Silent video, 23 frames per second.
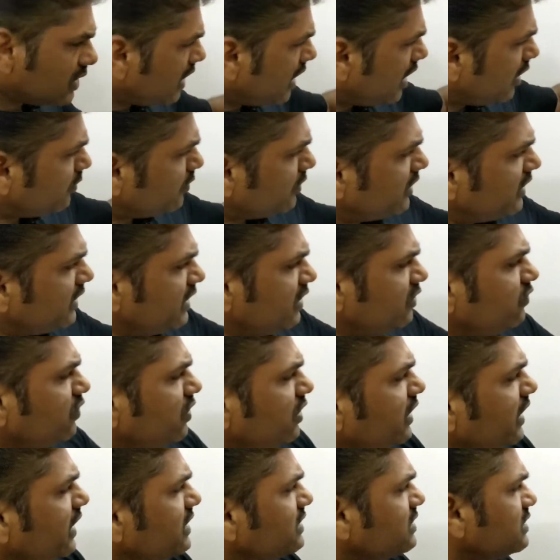I am writing
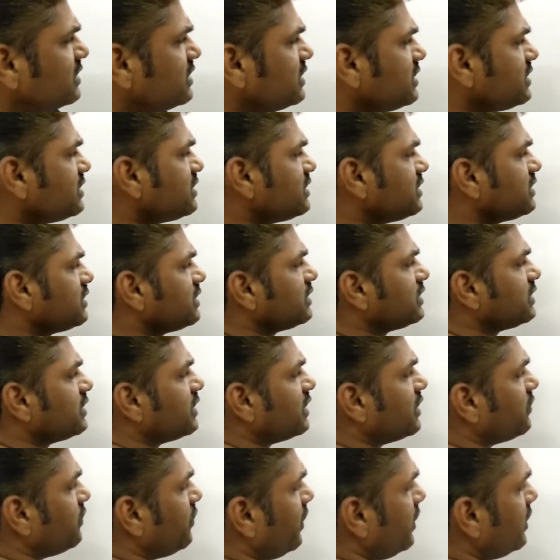1 as it is.
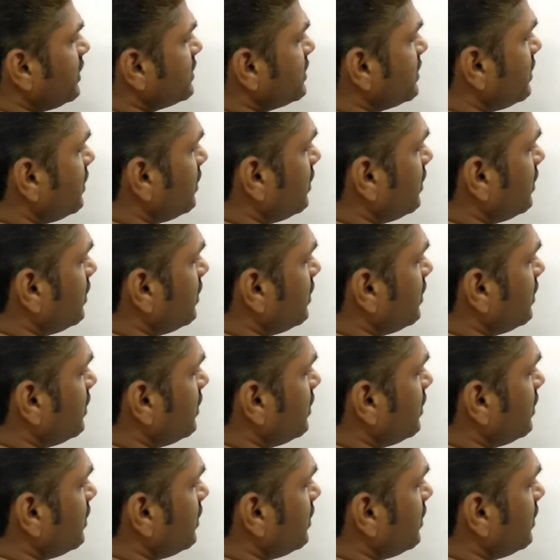3 5s